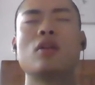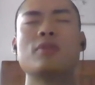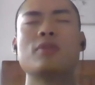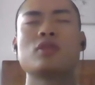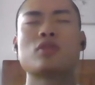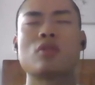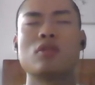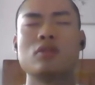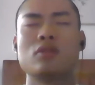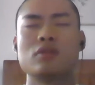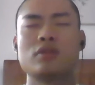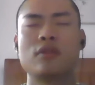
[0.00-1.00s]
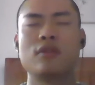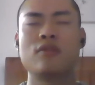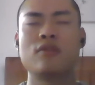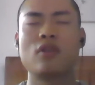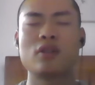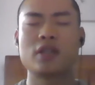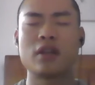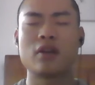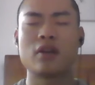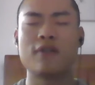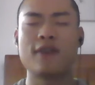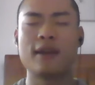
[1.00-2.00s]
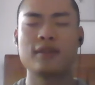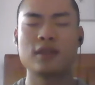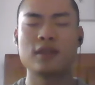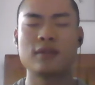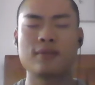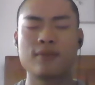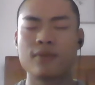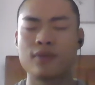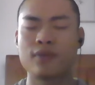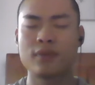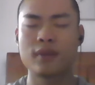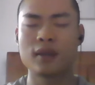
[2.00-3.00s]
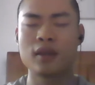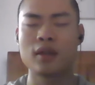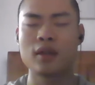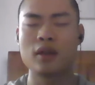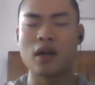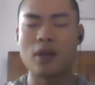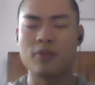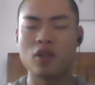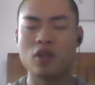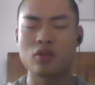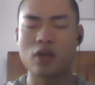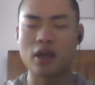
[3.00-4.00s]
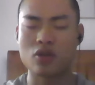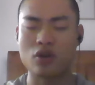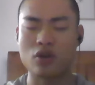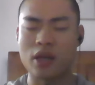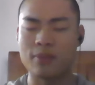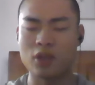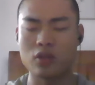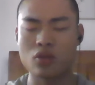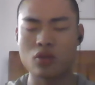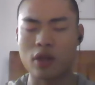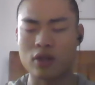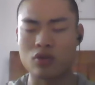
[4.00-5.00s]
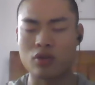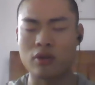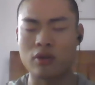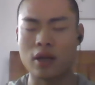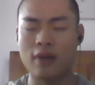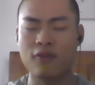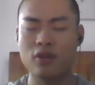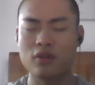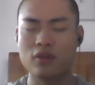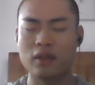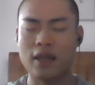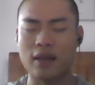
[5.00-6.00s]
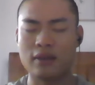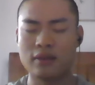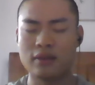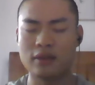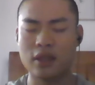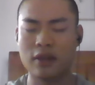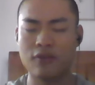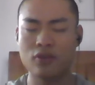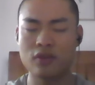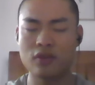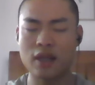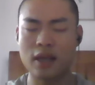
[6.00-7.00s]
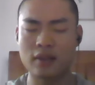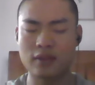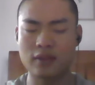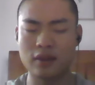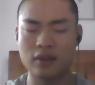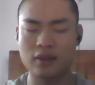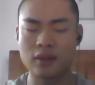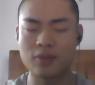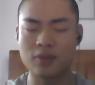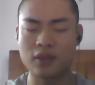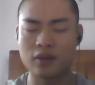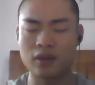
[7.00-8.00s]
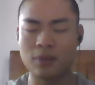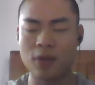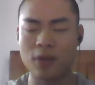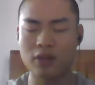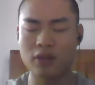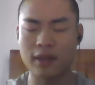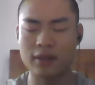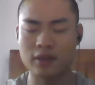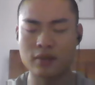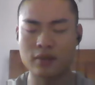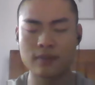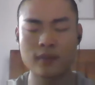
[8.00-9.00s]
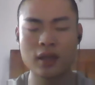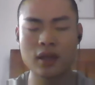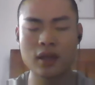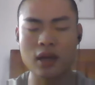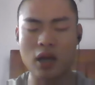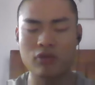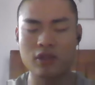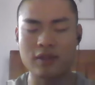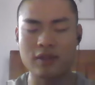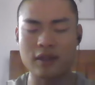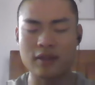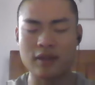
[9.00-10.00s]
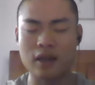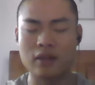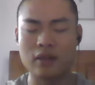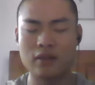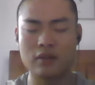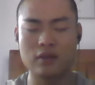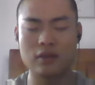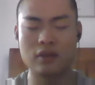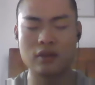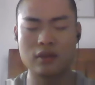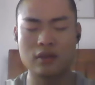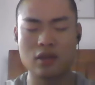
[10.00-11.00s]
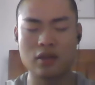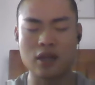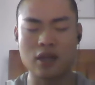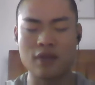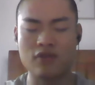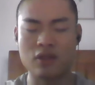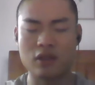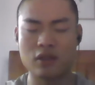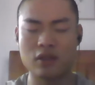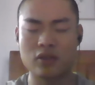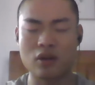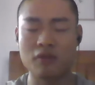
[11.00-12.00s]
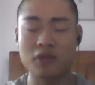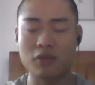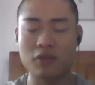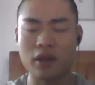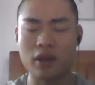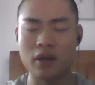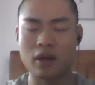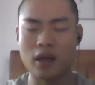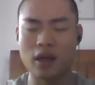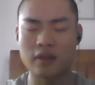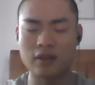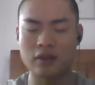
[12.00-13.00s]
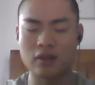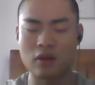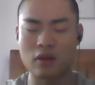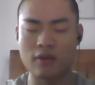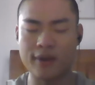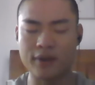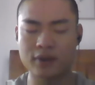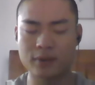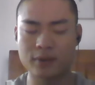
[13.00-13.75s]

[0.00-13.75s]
source version of it. I'm not quite sure. I feels like there is something about it. I would say that definitely software as a service.